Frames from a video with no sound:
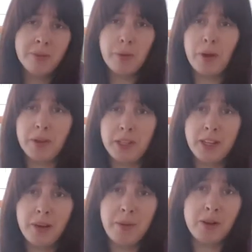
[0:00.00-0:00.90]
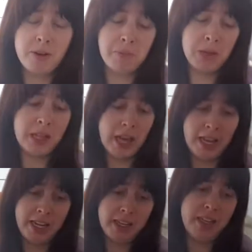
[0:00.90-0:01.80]
I'm only going to be on a
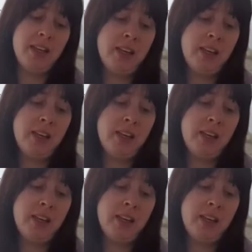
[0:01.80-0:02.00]
plane.